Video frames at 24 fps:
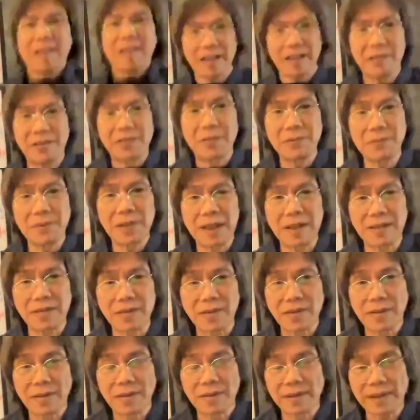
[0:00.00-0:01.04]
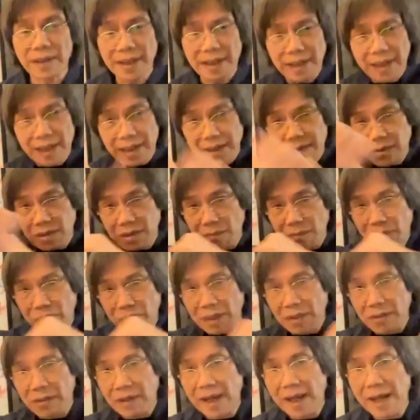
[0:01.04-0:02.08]
I do this. I actually break
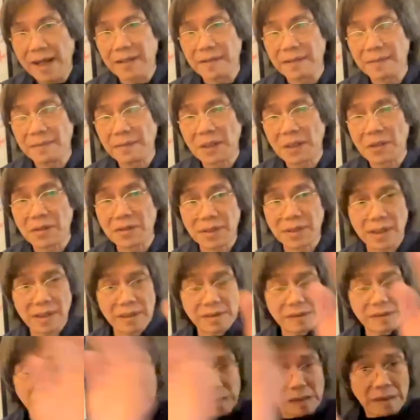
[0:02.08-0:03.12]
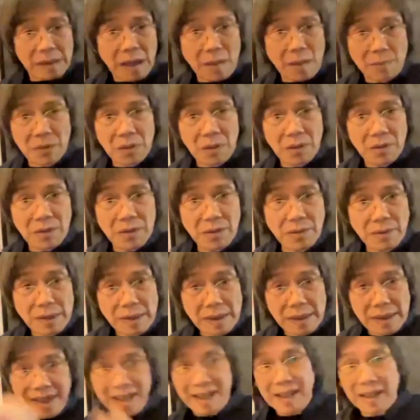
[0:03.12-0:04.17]
your hand because I block you
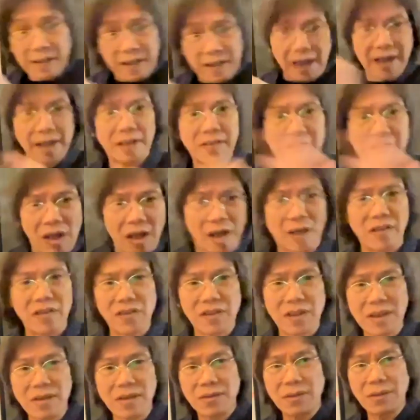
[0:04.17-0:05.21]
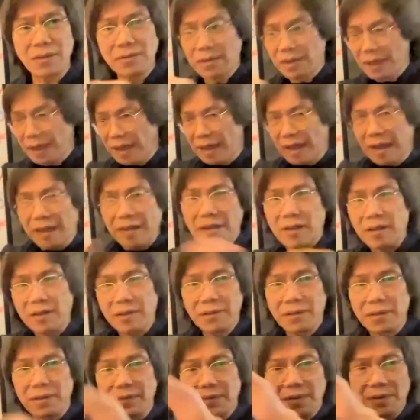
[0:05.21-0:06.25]
and I seize you. I got
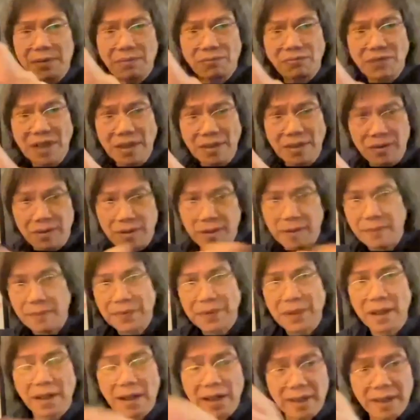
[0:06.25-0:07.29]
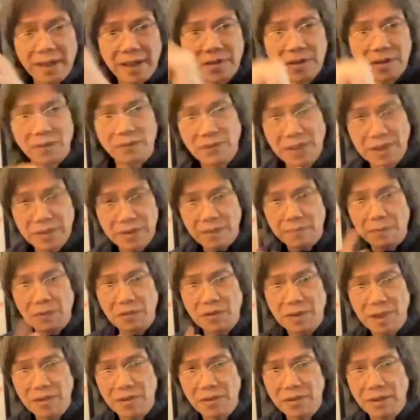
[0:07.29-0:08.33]
hold of your wrist. I got your wrist
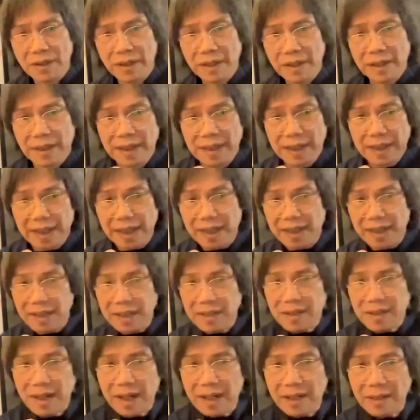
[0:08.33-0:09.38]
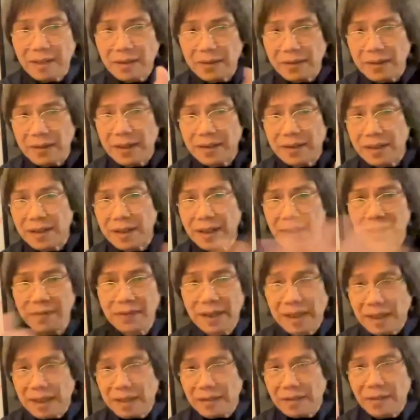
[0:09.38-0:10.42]
position, and this hand go underneath.
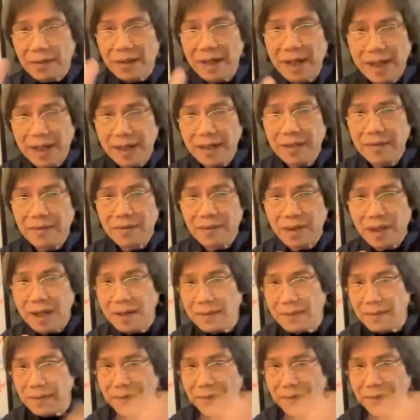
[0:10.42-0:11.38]
Your hand is there.